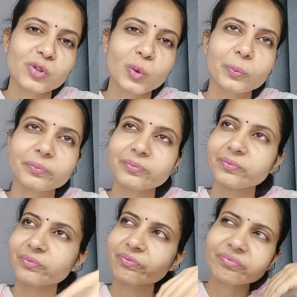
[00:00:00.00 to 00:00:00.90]
So
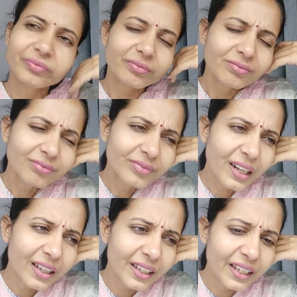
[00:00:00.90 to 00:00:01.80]

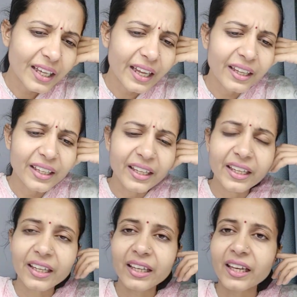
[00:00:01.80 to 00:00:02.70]
he
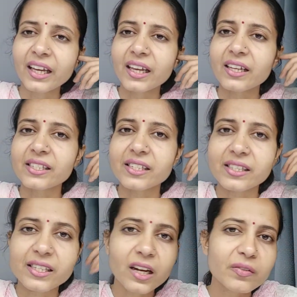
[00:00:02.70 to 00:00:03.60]
is in
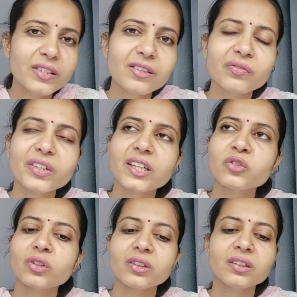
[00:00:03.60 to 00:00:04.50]
service of
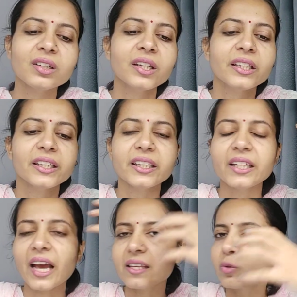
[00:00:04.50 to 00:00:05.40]
nature, he
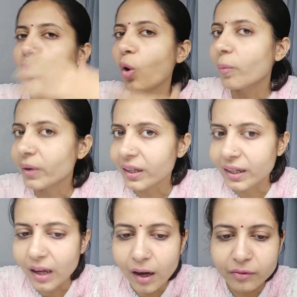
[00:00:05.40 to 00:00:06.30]
has warmer
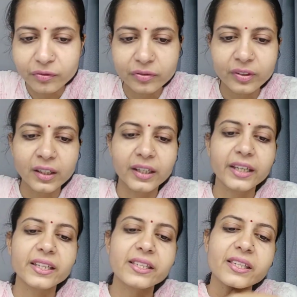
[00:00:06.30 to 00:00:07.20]
love
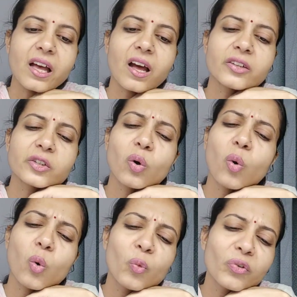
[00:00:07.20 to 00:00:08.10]
in his heart,
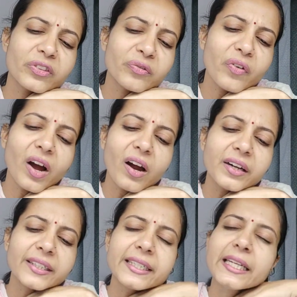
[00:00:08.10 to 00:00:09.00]
oh, with
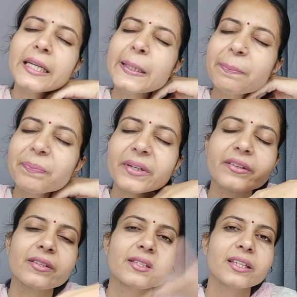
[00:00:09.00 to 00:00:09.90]
far
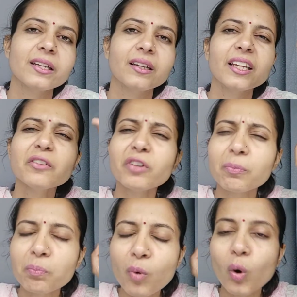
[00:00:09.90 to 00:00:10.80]
deeper zeal,
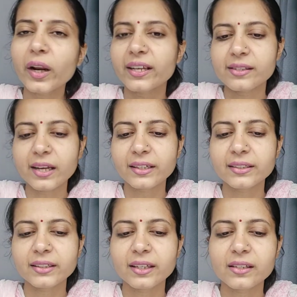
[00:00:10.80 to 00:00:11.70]
even more
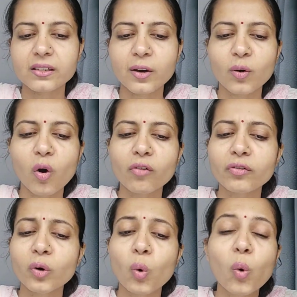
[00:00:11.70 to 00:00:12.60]
excited he is now of
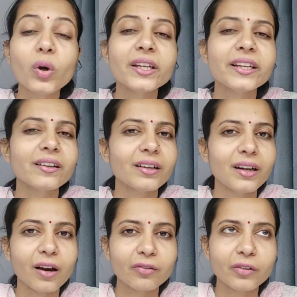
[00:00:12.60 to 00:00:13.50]
holier
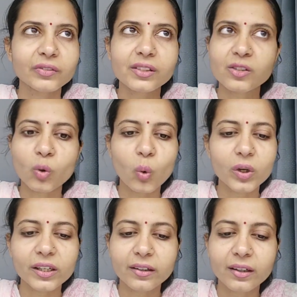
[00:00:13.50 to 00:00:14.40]
love, of this
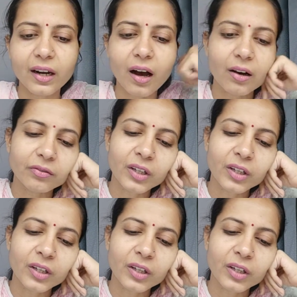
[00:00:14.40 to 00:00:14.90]
holier love.